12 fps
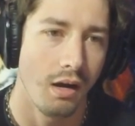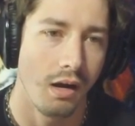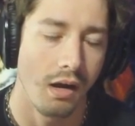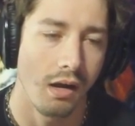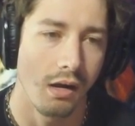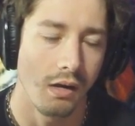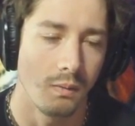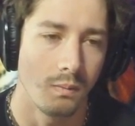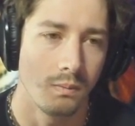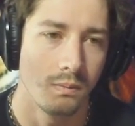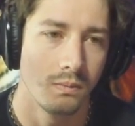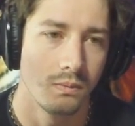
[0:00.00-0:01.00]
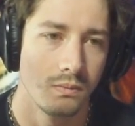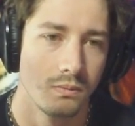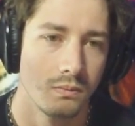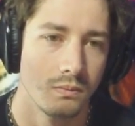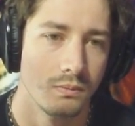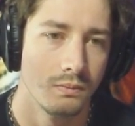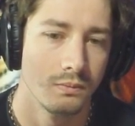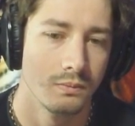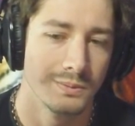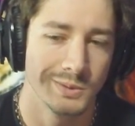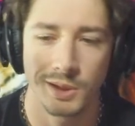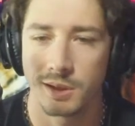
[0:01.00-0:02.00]
So
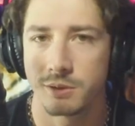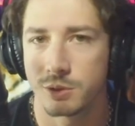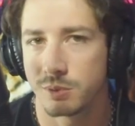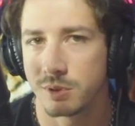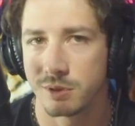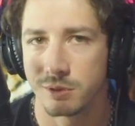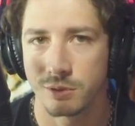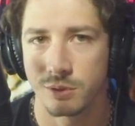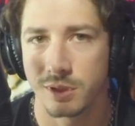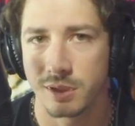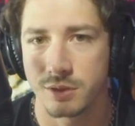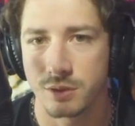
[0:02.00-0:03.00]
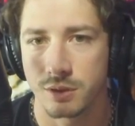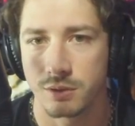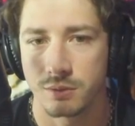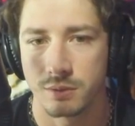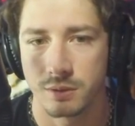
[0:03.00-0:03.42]
yeah, just wanted to do a quick intro.